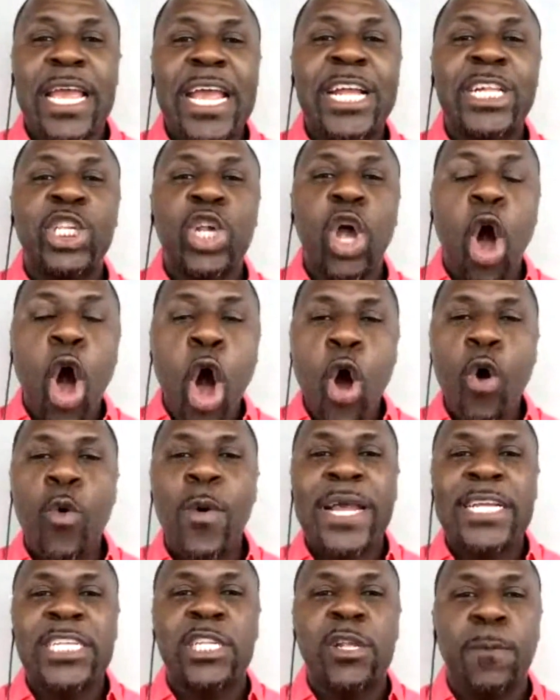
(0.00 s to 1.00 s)
it's
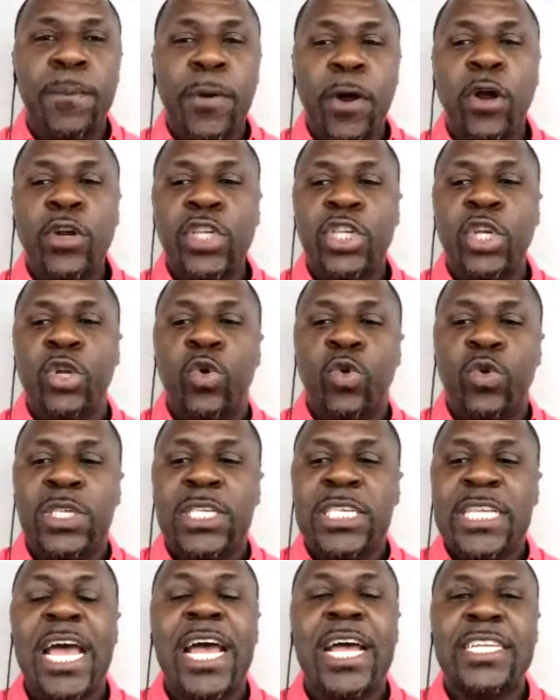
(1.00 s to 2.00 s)
always the person who
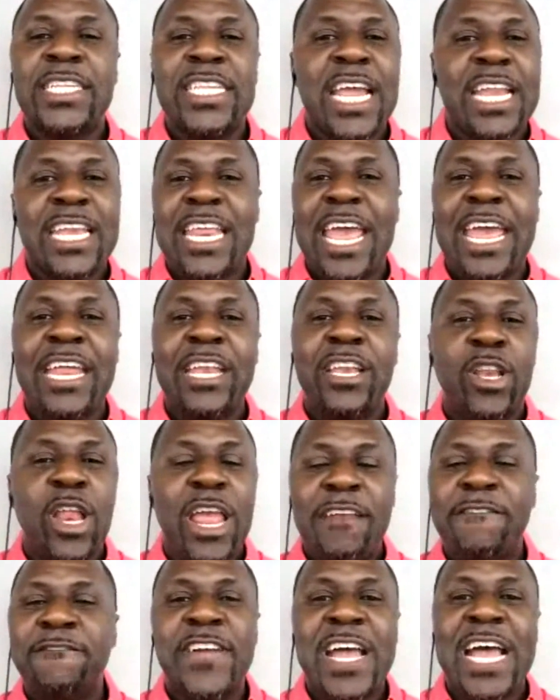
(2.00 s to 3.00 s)
says that they
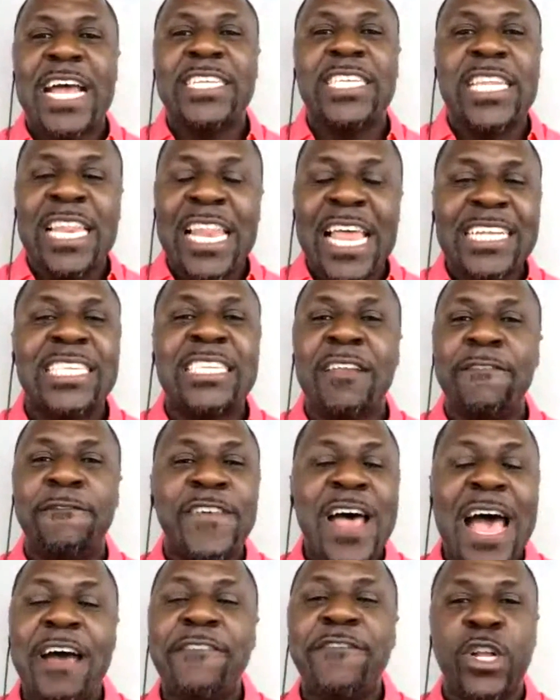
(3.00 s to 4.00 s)
invest less than
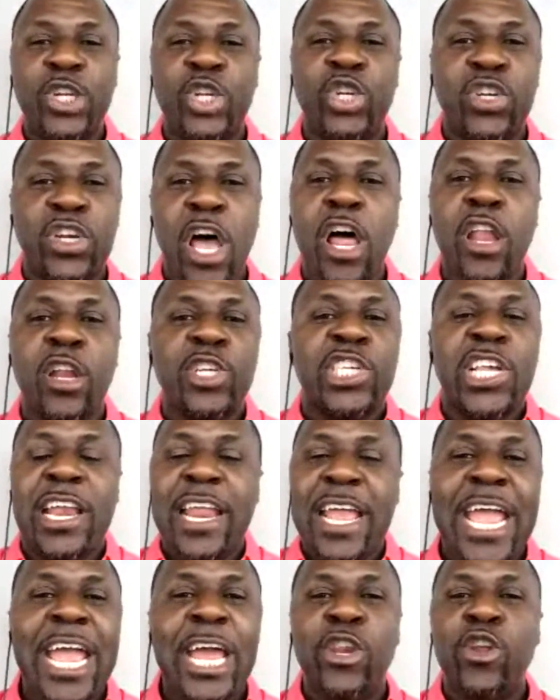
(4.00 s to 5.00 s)
$500 on an
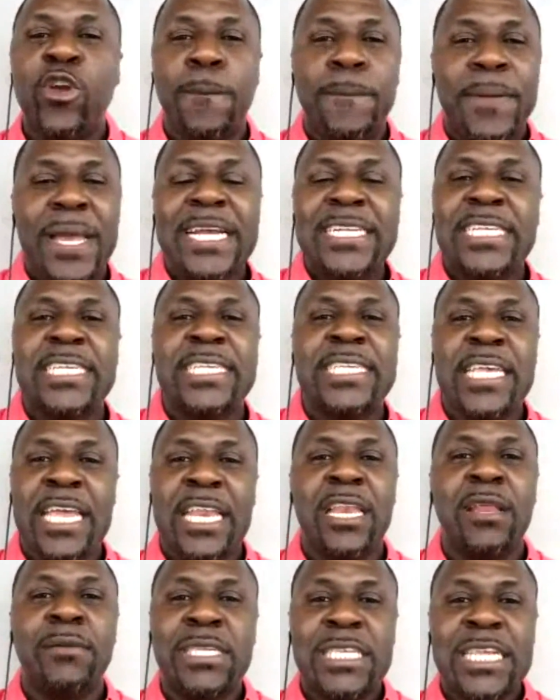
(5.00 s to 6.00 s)
annual basis
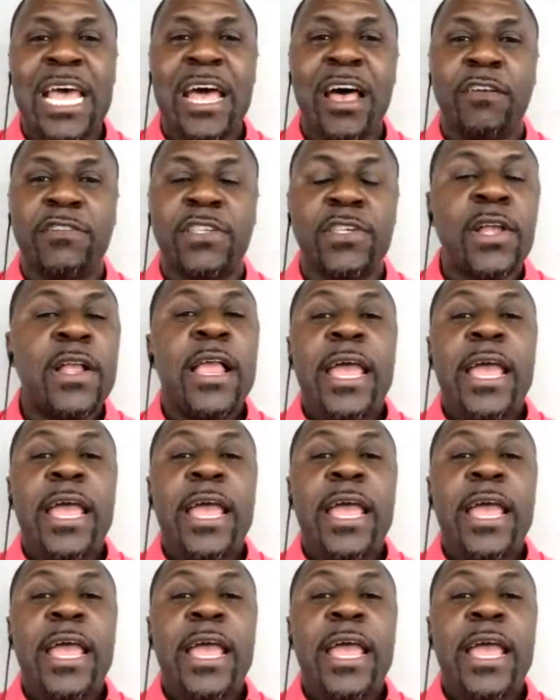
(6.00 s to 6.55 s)
in themselves.